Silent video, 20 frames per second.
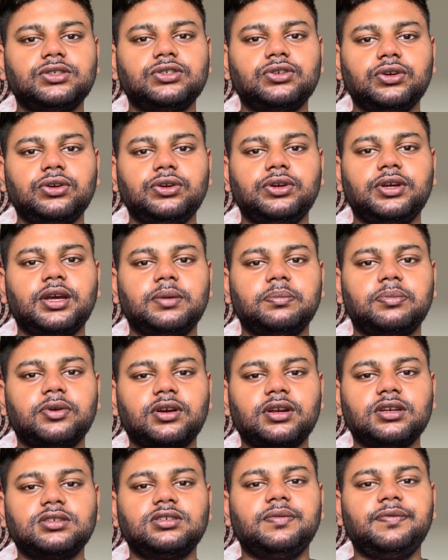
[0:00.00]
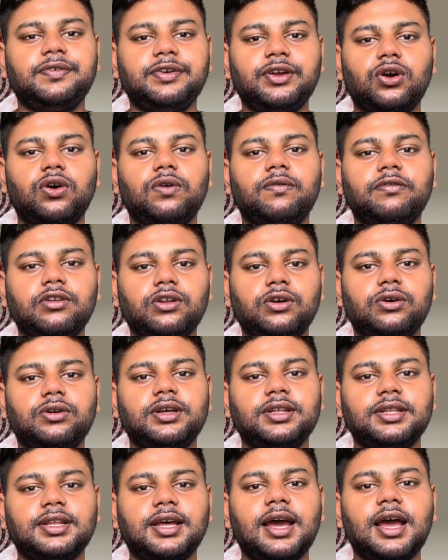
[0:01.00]
so you can progressively overload
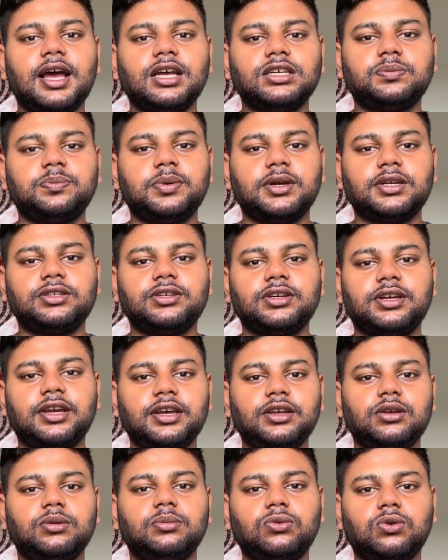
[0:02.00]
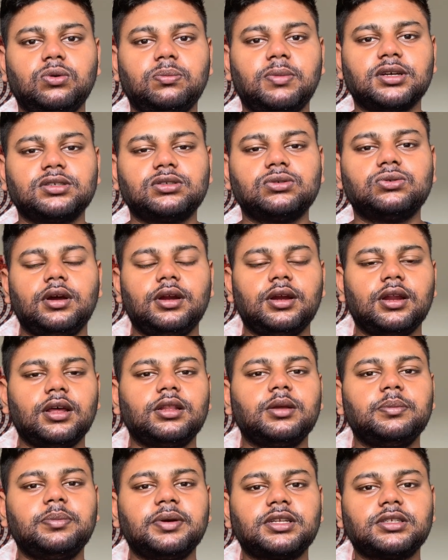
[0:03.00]
in that aspect to get you more muscle.
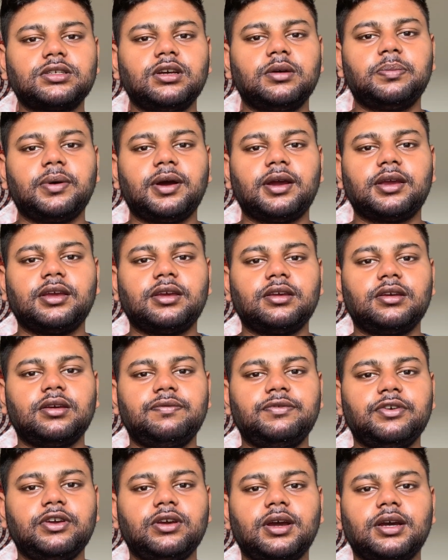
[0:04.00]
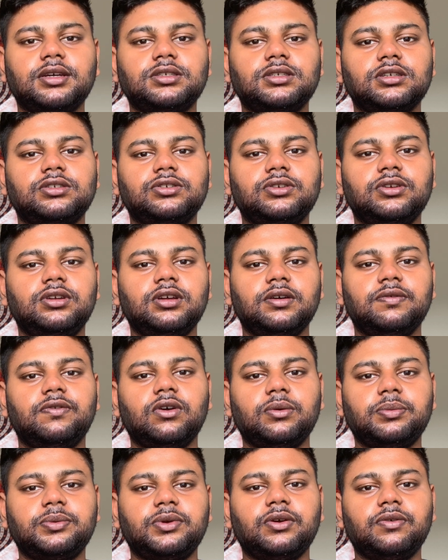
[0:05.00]
Another big tip I can give you guys is to
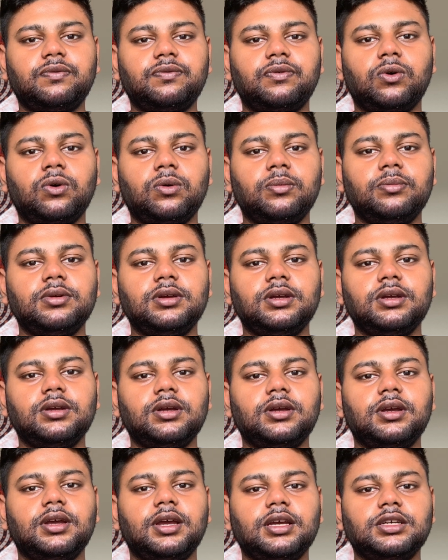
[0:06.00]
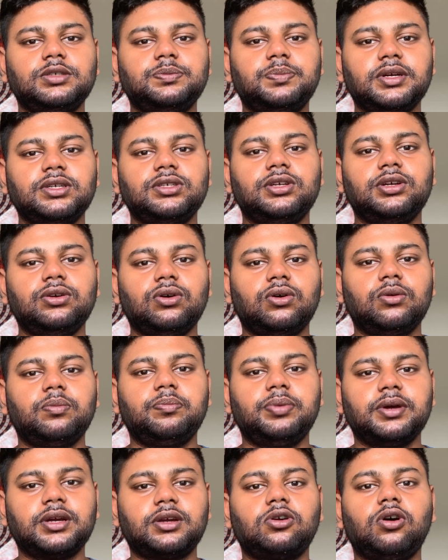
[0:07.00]
develop good form, especially on
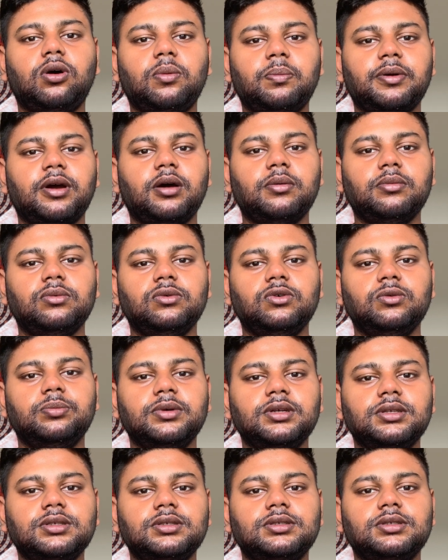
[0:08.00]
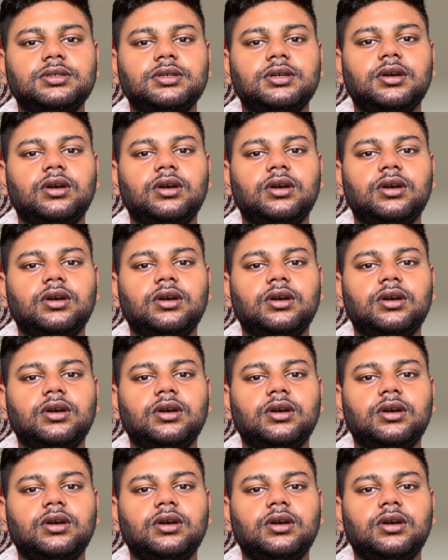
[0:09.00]
big compound movements,